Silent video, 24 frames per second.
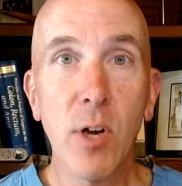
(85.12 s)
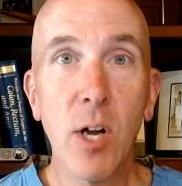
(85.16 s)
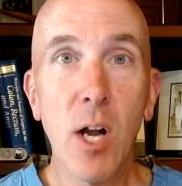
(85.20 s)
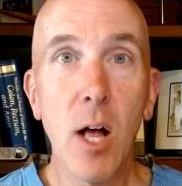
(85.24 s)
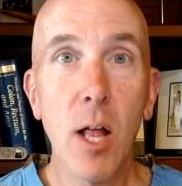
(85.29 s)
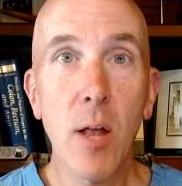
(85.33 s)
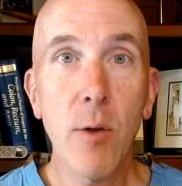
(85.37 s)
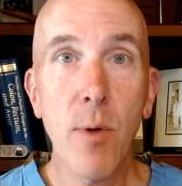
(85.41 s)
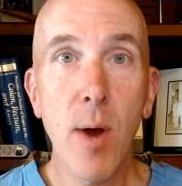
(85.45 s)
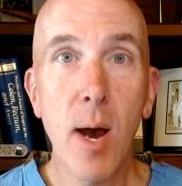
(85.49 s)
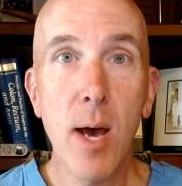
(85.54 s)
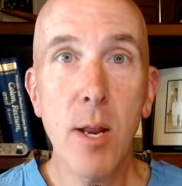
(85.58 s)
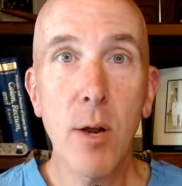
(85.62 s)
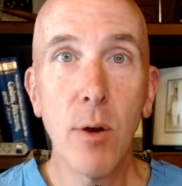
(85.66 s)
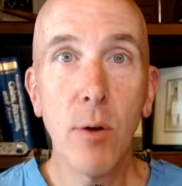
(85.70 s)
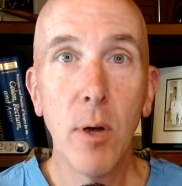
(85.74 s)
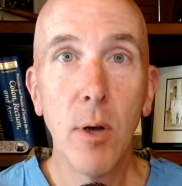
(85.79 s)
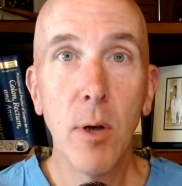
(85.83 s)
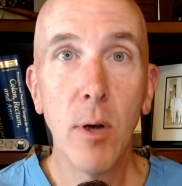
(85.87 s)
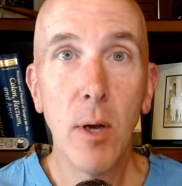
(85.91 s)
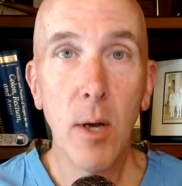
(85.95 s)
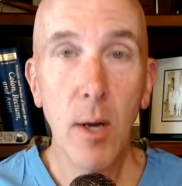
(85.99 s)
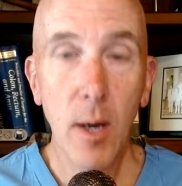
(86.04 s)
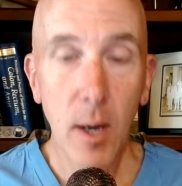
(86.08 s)
Colorado.
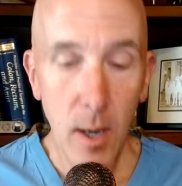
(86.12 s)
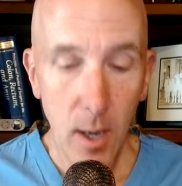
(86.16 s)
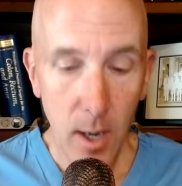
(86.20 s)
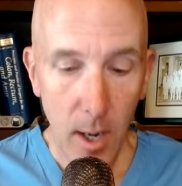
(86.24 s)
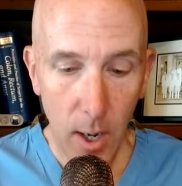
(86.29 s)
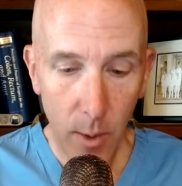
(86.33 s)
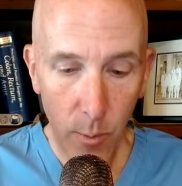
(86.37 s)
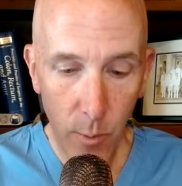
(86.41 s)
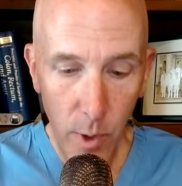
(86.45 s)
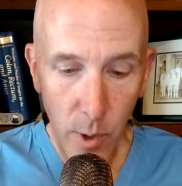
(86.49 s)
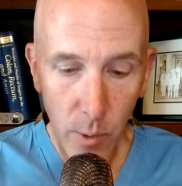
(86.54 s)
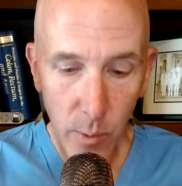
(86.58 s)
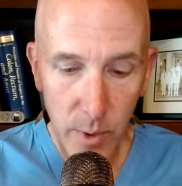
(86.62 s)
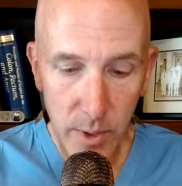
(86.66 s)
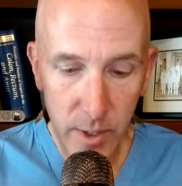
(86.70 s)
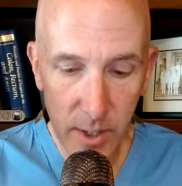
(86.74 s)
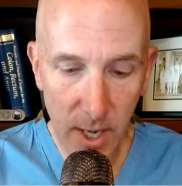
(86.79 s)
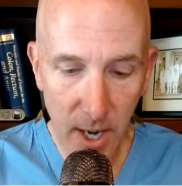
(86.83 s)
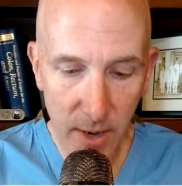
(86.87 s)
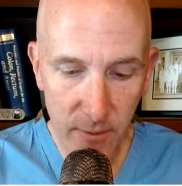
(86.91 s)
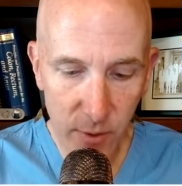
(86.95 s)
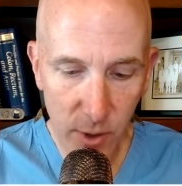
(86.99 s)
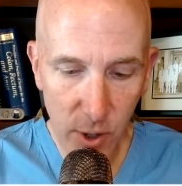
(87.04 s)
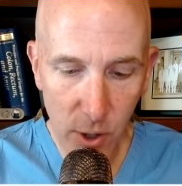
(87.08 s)
I work with
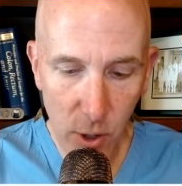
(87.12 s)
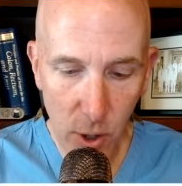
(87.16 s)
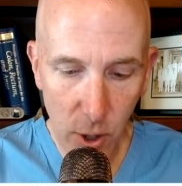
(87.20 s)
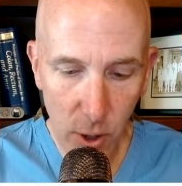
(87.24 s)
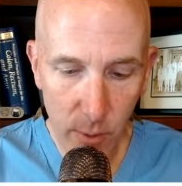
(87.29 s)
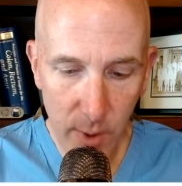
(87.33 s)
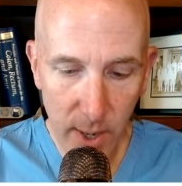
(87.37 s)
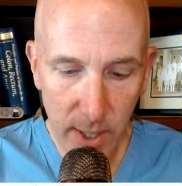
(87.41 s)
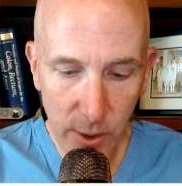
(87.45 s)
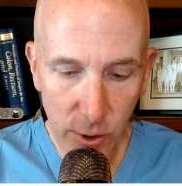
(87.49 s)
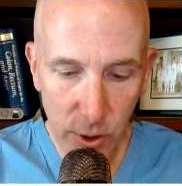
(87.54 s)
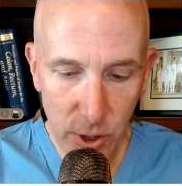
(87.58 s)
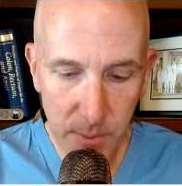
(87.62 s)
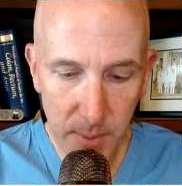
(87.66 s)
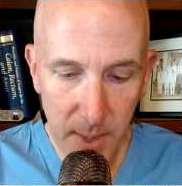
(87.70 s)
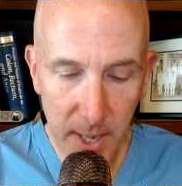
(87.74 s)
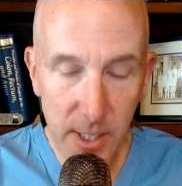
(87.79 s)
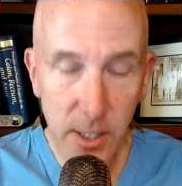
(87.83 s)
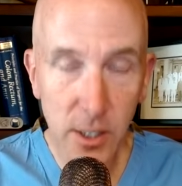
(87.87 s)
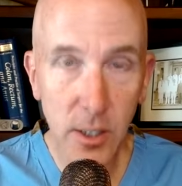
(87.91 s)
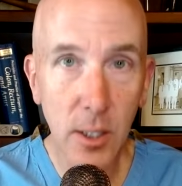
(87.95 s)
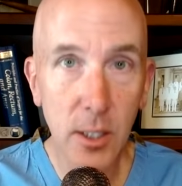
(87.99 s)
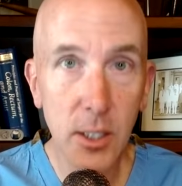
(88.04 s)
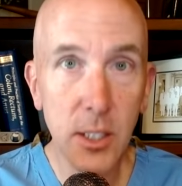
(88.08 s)
Denver colorectal
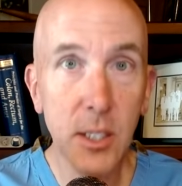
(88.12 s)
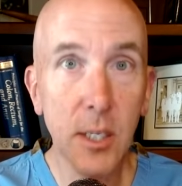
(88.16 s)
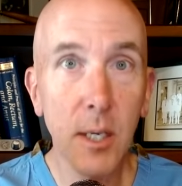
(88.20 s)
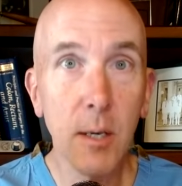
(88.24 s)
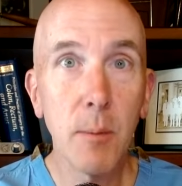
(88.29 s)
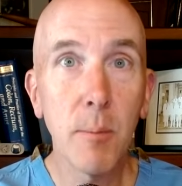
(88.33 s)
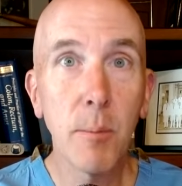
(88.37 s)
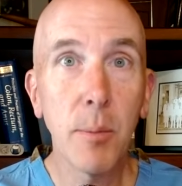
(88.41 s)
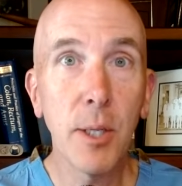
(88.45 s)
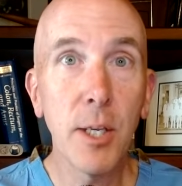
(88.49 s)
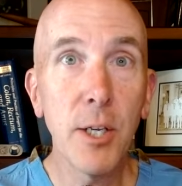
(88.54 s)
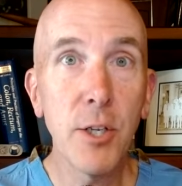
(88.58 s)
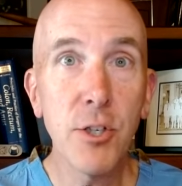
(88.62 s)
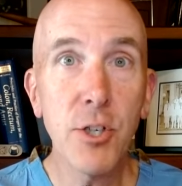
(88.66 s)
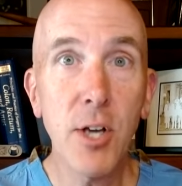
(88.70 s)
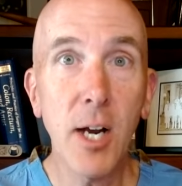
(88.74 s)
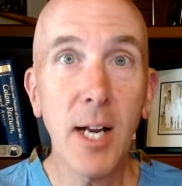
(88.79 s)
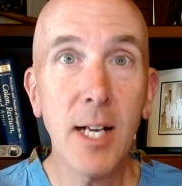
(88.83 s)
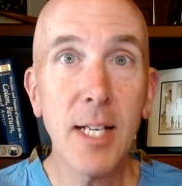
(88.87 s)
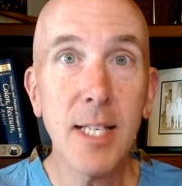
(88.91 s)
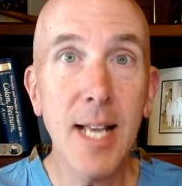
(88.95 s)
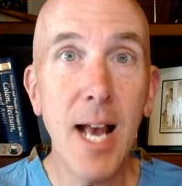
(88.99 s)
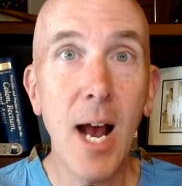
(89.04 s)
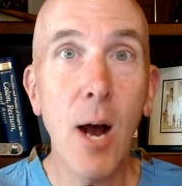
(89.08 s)
specialists. Please check
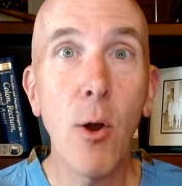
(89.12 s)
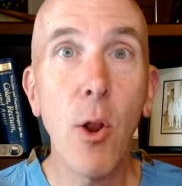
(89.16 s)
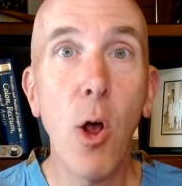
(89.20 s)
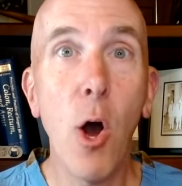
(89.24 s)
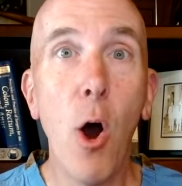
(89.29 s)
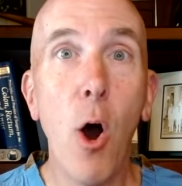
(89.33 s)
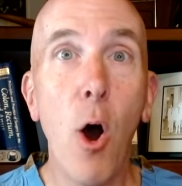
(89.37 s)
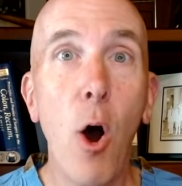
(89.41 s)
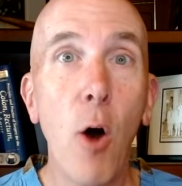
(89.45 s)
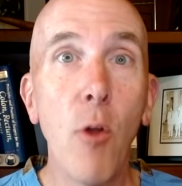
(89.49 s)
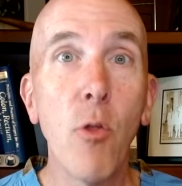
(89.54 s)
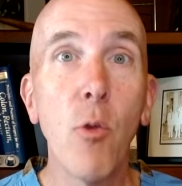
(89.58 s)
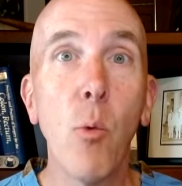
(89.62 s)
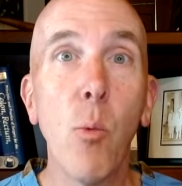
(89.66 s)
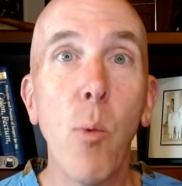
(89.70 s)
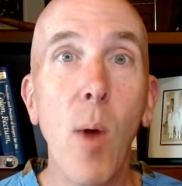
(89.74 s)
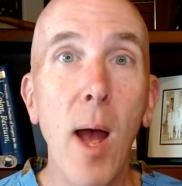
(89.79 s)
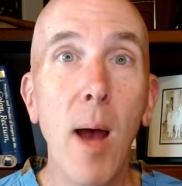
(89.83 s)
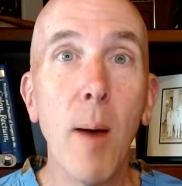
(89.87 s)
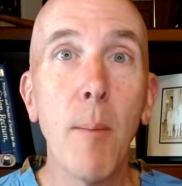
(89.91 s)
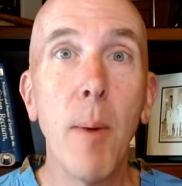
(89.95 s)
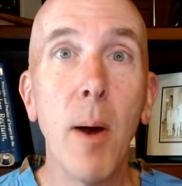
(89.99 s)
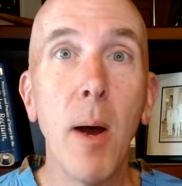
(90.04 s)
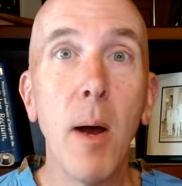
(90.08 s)
us out on the
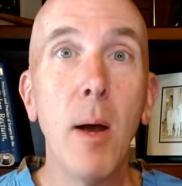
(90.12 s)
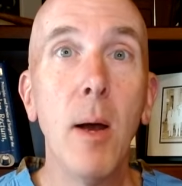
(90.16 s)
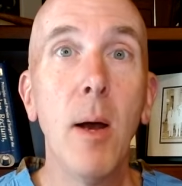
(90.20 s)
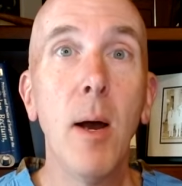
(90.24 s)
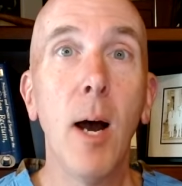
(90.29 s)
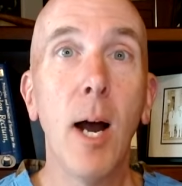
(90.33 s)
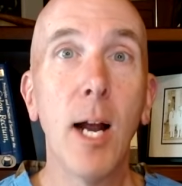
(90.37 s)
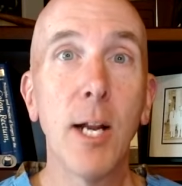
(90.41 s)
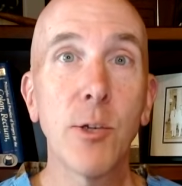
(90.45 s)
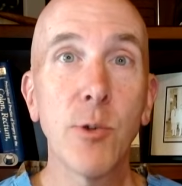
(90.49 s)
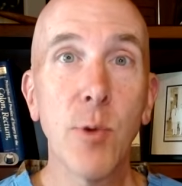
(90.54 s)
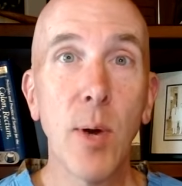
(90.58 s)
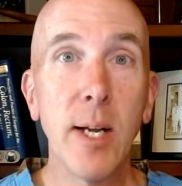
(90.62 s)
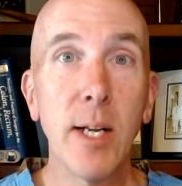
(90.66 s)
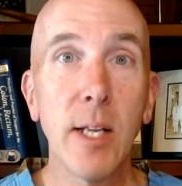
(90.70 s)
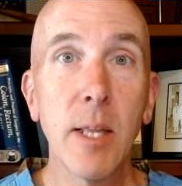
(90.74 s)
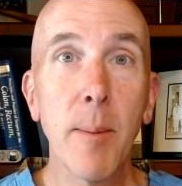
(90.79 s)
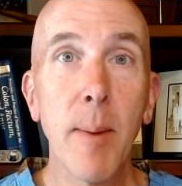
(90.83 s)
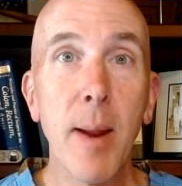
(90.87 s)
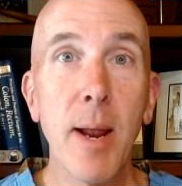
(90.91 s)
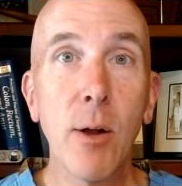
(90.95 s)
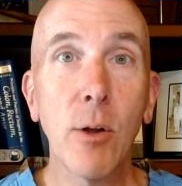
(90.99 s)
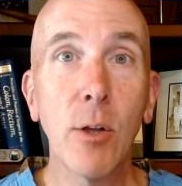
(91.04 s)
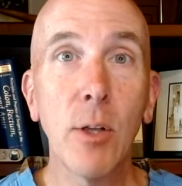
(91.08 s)
web. I trained at the
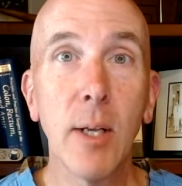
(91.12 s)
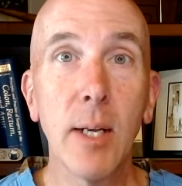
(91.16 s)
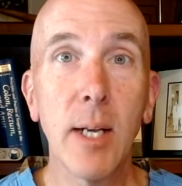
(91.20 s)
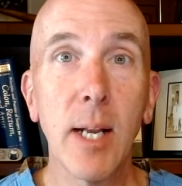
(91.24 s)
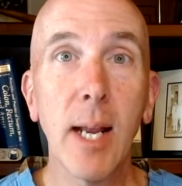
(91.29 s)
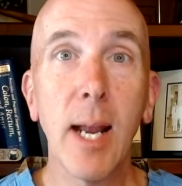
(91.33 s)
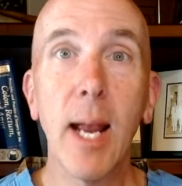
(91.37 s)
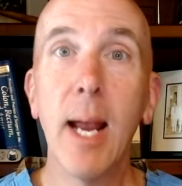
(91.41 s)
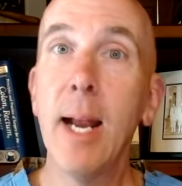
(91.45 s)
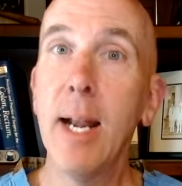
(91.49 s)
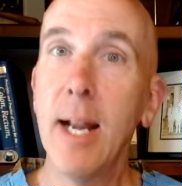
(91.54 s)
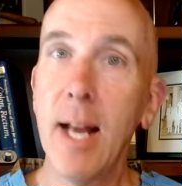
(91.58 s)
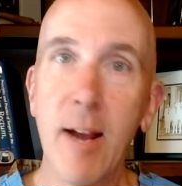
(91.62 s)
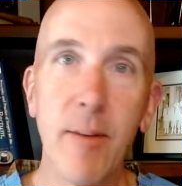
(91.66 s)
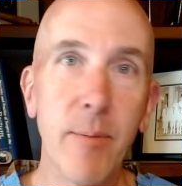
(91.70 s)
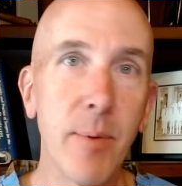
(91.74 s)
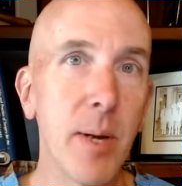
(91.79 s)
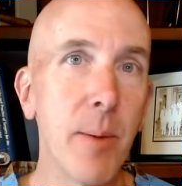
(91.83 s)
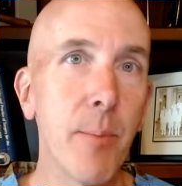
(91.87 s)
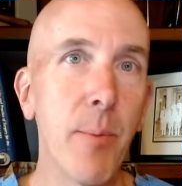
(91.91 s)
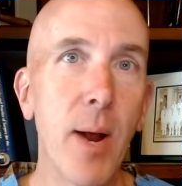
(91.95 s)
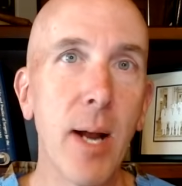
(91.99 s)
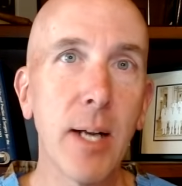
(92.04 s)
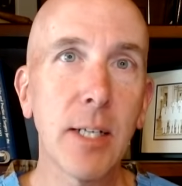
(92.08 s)
Mayo Clinic, and I've been
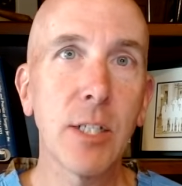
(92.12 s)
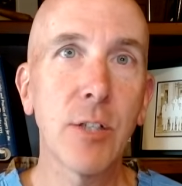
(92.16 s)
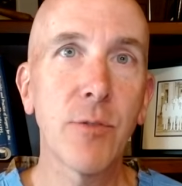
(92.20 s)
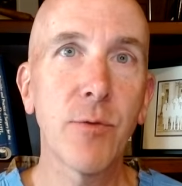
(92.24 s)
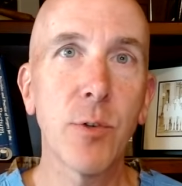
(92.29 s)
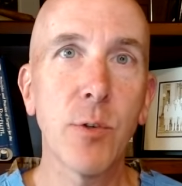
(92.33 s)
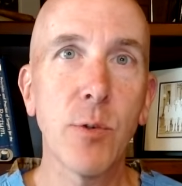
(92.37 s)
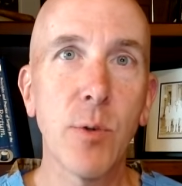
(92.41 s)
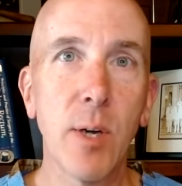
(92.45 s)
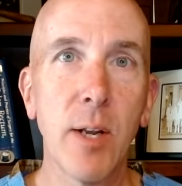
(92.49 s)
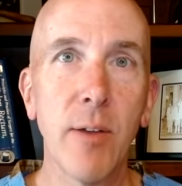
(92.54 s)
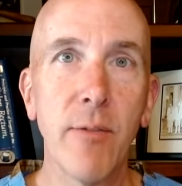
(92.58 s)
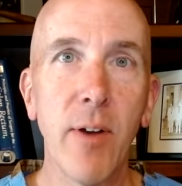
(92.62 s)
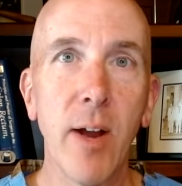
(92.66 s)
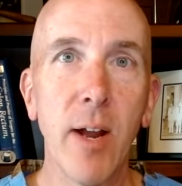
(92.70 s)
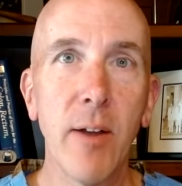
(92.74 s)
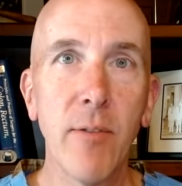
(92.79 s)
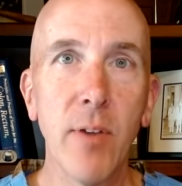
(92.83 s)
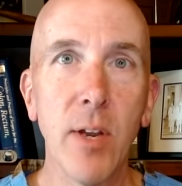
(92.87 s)
in practice for 25